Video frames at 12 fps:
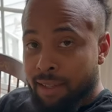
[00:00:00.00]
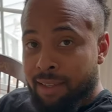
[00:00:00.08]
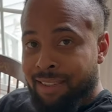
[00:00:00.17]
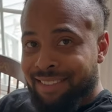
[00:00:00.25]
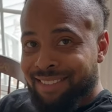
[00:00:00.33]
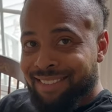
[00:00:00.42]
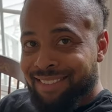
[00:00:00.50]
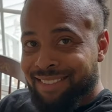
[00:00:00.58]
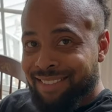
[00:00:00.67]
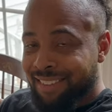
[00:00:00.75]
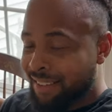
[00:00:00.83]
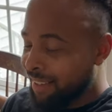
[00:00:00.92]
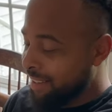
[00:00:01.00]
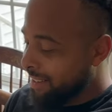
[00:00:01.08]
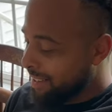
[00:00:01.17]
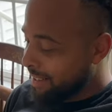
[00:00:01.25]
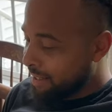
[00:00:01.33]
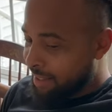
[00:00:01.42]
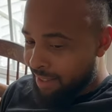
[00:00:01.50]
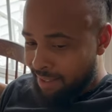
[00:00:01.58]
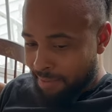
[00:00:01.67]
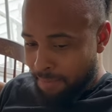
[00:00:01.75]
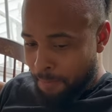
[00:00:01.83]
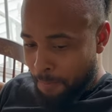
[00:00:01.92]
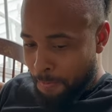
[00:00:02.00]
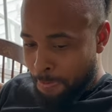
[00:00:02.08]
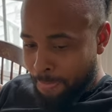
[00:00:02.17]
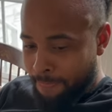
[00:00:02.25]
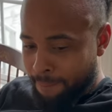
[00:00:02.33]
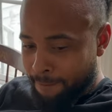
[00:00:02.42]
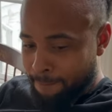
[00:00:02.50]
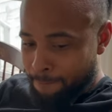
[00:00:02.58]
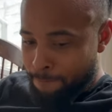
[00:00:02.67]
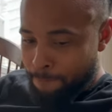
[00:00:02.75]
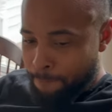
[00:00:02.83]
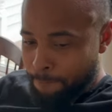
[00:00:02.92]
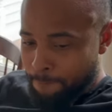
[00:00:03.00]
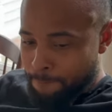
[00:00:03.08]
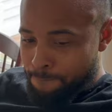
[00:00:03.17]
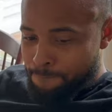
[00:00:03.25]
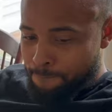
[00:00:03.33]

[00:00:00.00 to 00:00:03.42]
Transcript: oh my there goodness. He's sad.